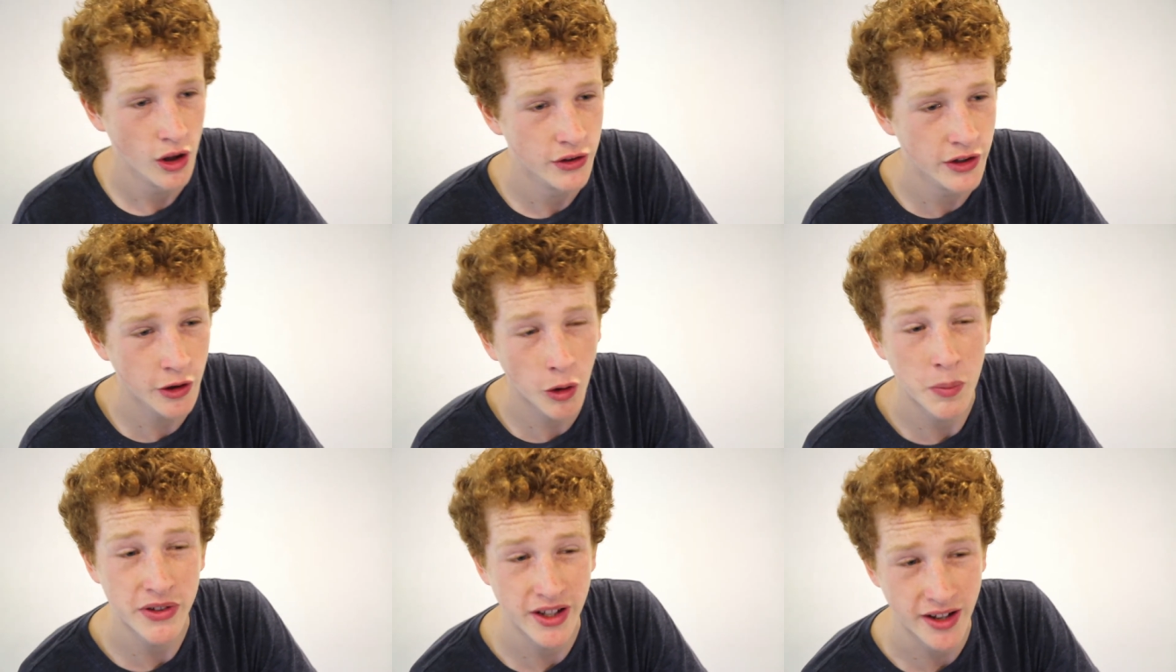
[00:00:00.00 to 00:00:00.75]

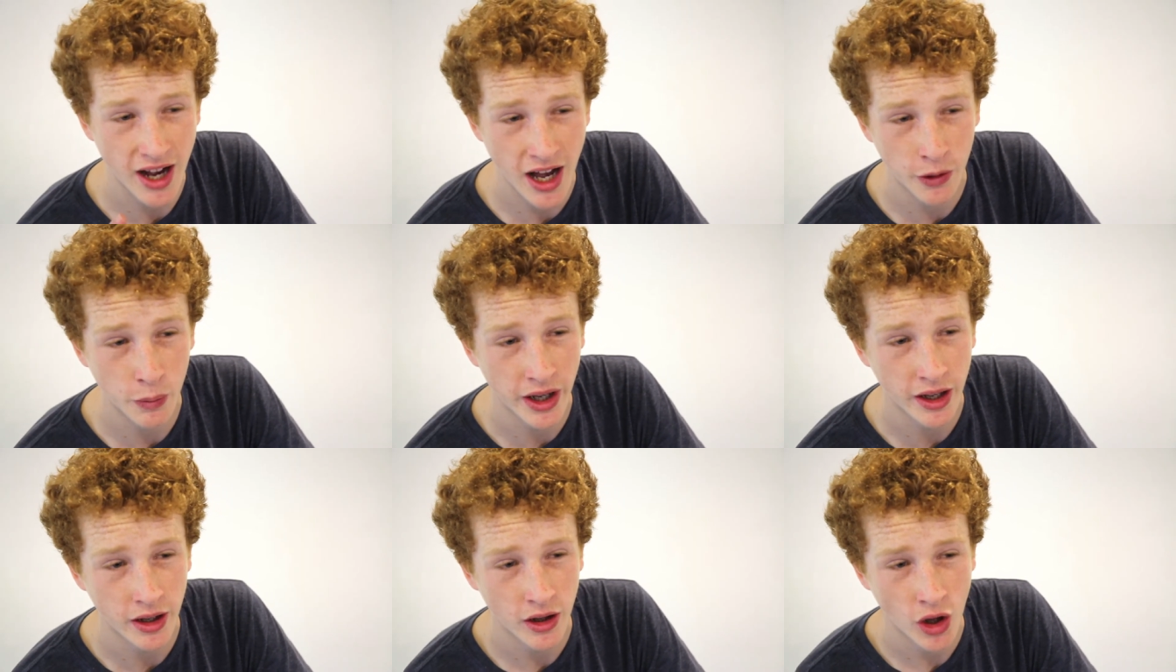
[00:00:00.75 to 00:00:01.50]
0% hardware,
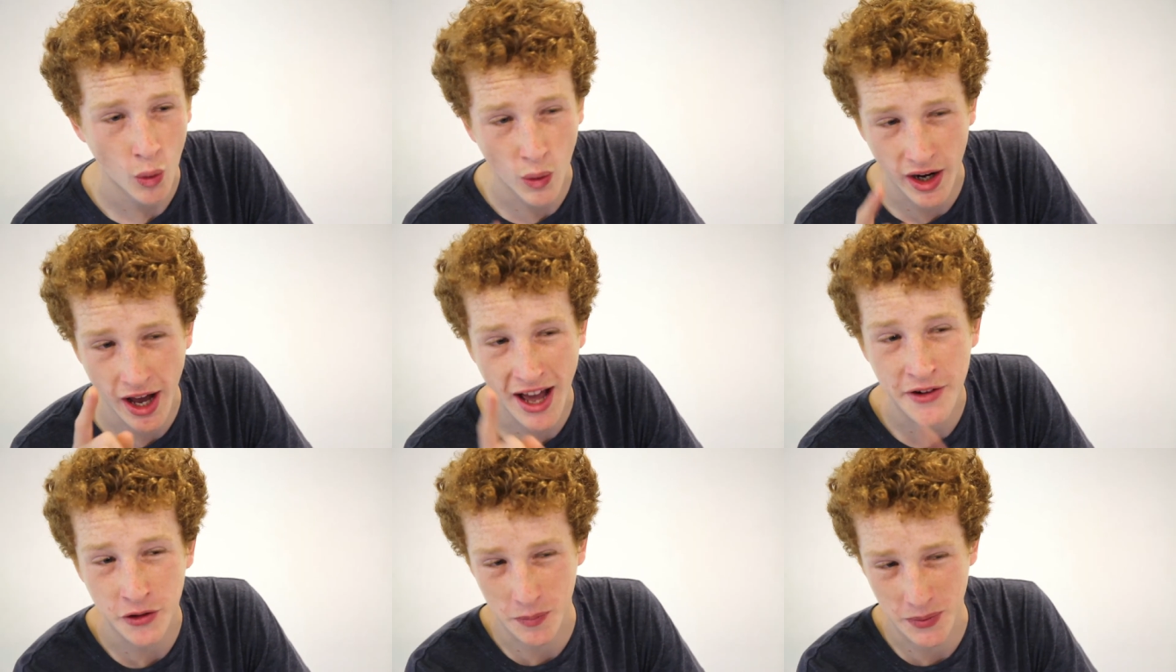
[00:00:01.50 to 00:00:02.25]

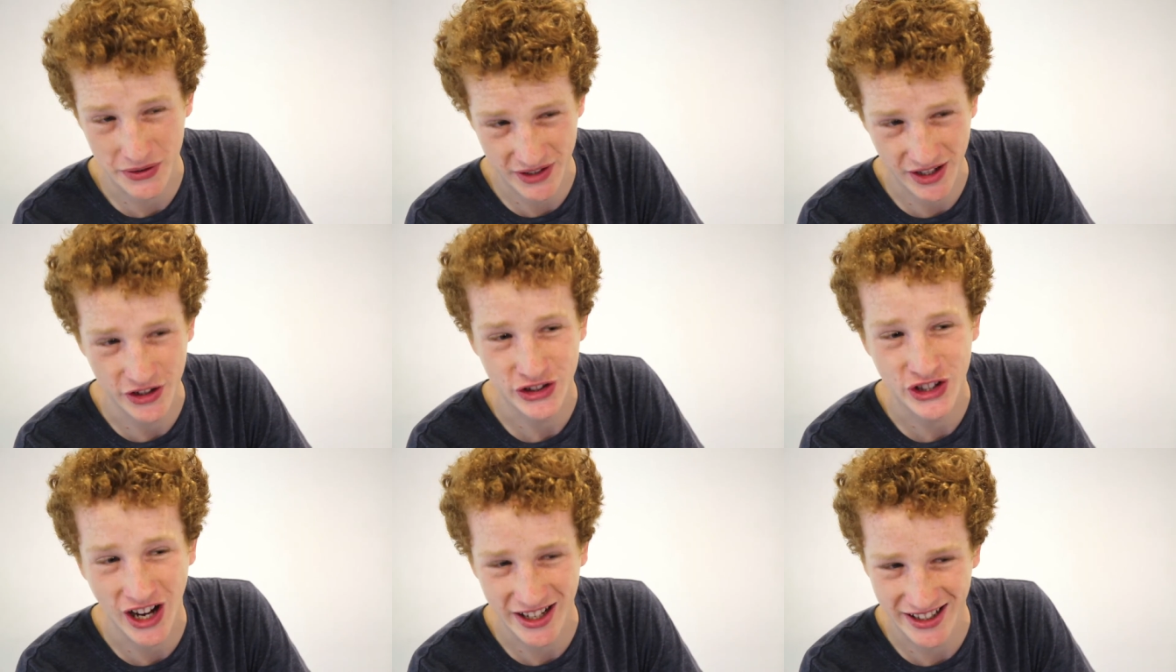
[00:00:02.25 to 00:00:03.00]
100%
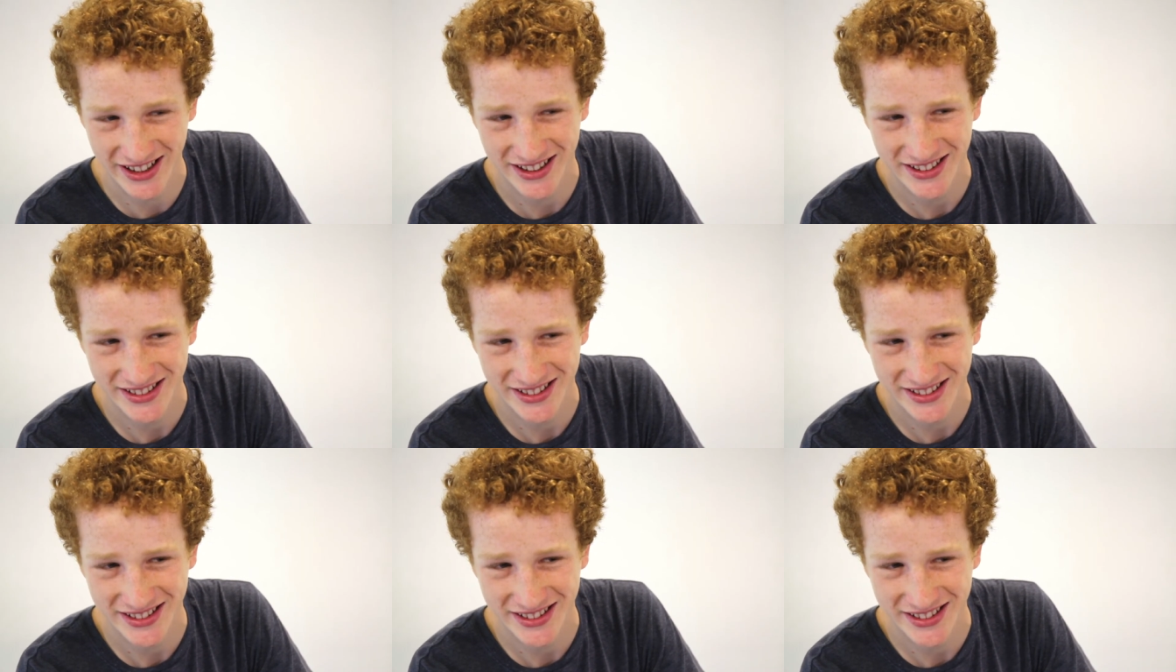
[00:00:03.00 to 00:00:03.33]
shiny.